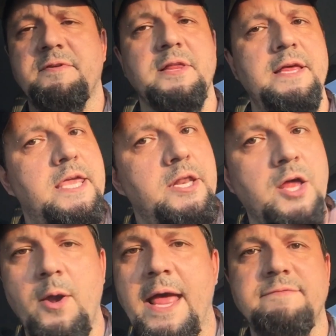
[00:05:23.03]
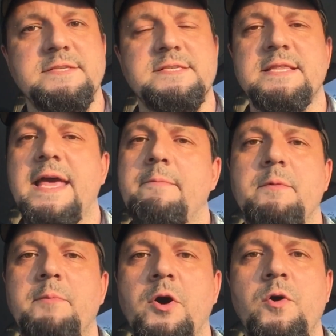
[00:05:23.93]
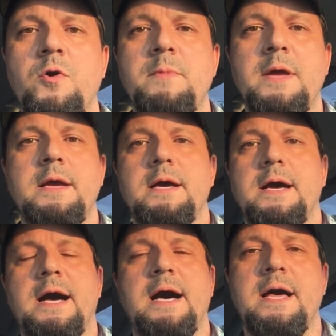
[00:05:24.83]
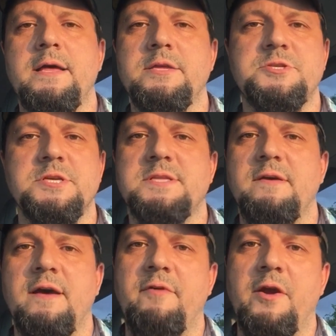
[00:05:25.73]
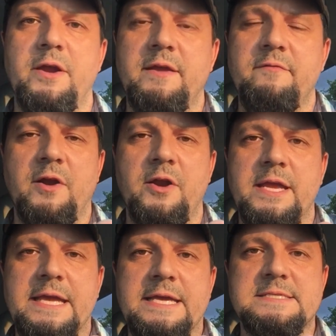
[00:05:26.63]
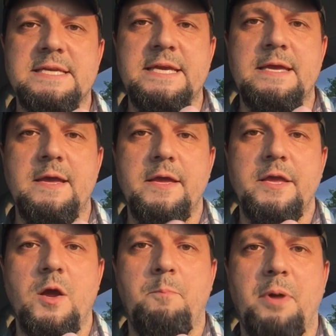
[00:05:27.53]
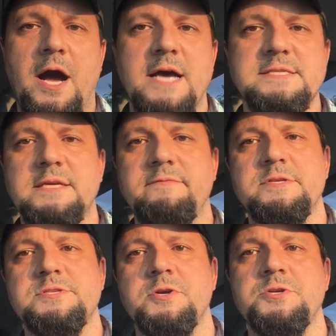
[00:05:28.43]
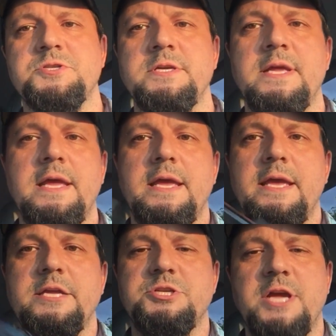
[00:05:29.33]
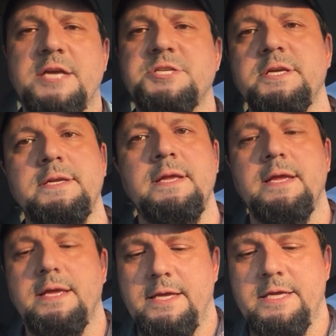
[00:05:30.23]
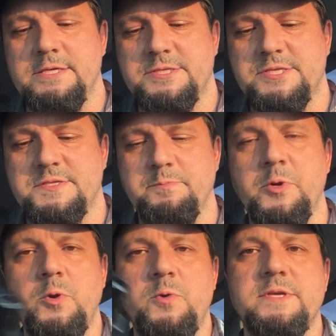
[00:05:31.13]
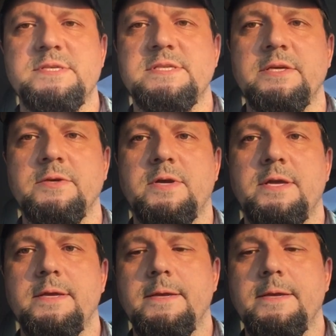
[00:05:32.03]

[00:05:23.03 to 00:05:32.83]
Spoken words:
click. You don't have to slam them home. It's just a very, very easy, positive insertion. Ejection is smooth as silk,